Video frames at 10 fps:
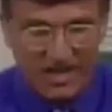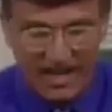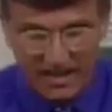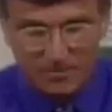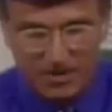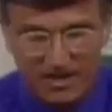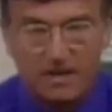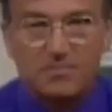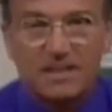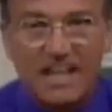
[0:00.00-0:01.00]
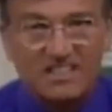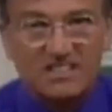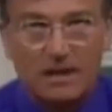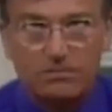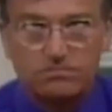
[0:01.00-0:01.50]
to anybody, but that
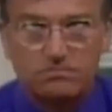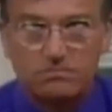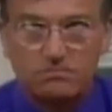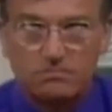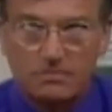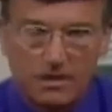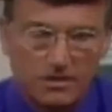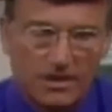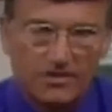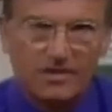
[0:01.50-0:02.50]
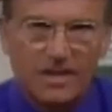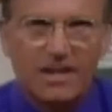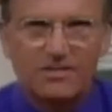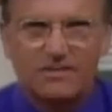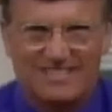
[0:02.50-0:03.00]
stuff, you know,
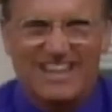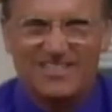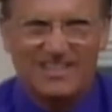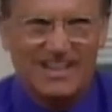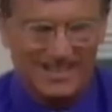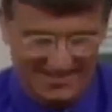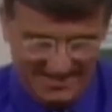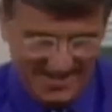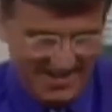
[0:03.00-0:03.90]
kind of, I don't like it.